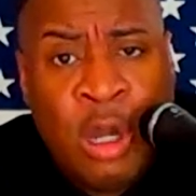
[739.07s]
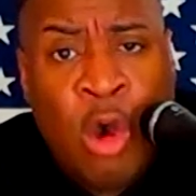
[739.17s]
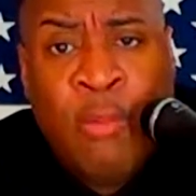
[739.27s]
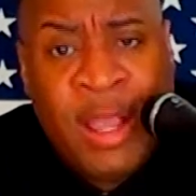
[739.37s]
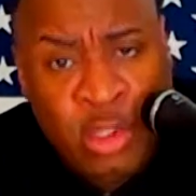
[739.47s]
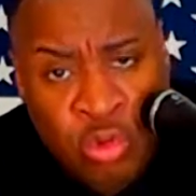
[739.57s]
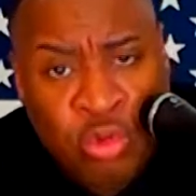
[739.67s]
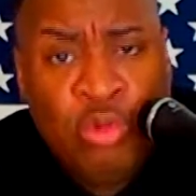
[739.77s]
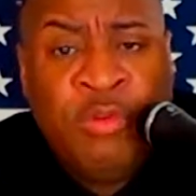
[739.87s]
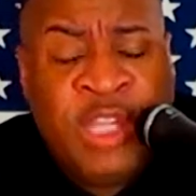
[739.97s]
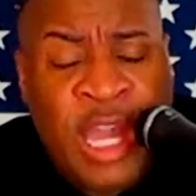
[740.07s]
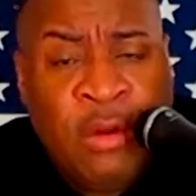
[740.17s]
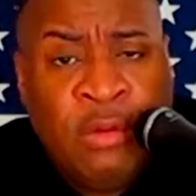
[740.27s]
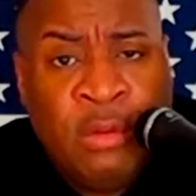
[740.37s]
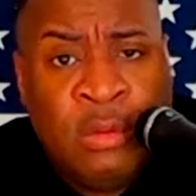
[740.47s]
on my YouTube
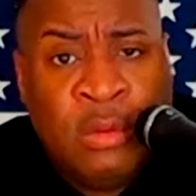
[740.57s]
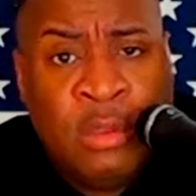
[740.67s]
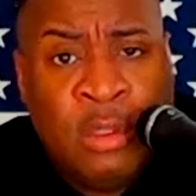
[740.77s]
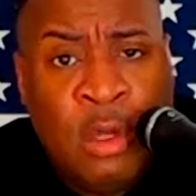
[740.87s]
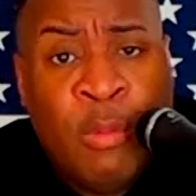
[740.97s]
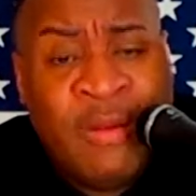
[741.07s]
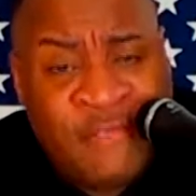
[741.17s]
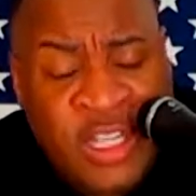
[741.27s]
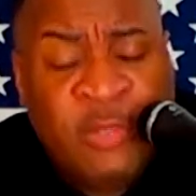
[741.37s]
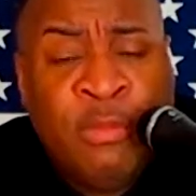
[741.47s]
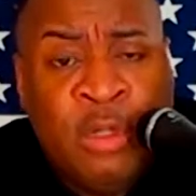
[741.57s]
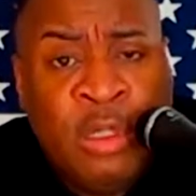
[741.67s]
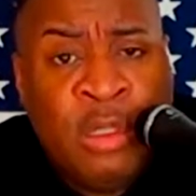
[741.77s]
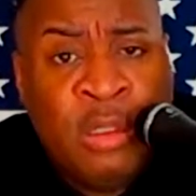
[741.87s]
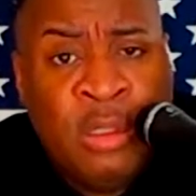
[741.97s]
channel, on my Facebook,